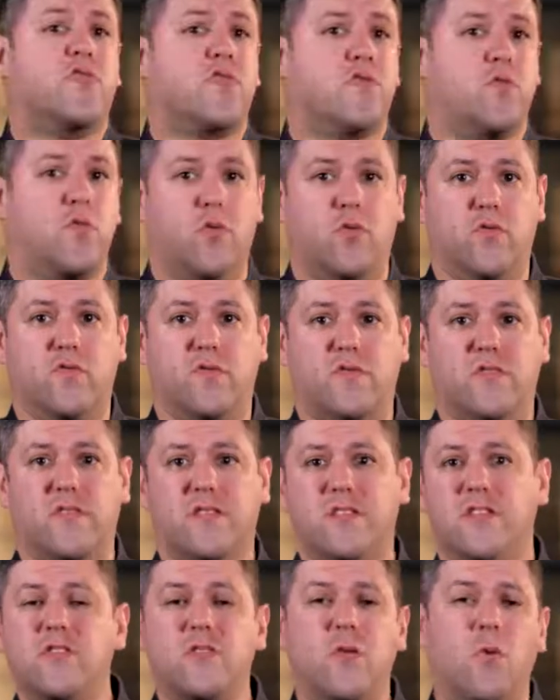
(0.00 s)
schools.
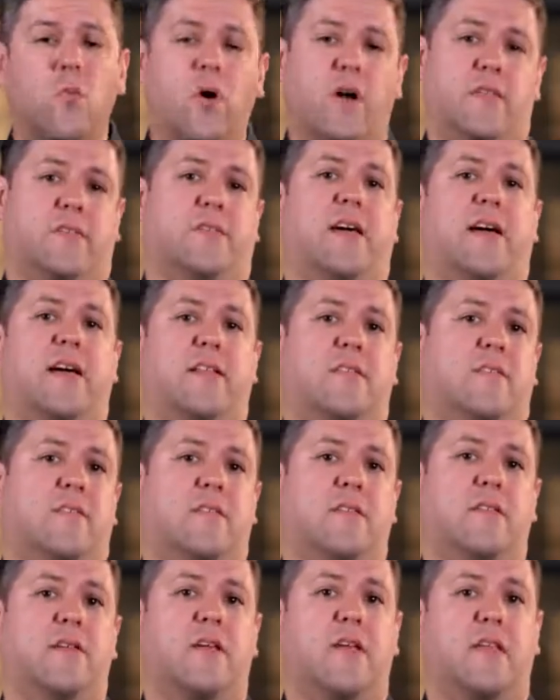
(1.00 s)
You don't want that.
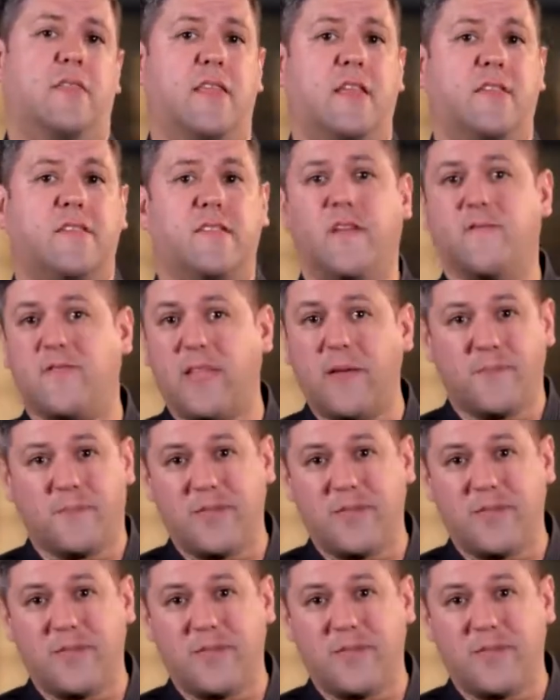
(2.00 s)
Unless, if,